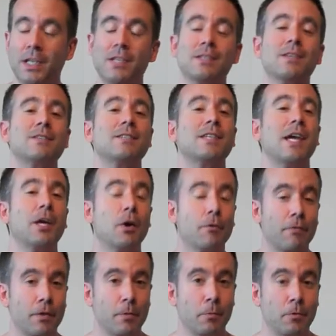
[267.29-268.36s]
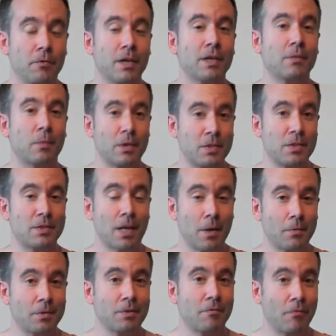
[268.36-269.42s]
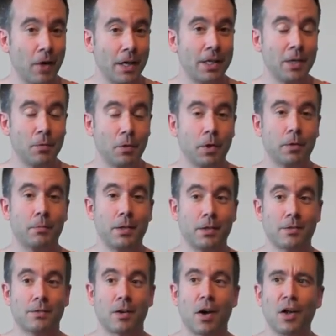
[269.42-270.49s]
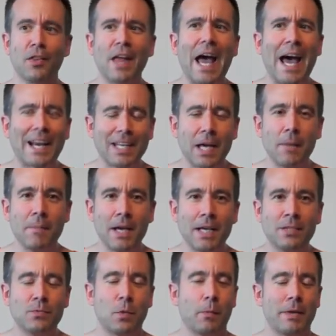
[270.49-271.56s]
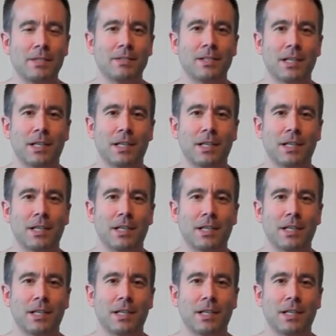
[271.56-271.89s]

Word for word: he doesn't take over the movie as much as I was afraid he would because all the ad campaigns were basically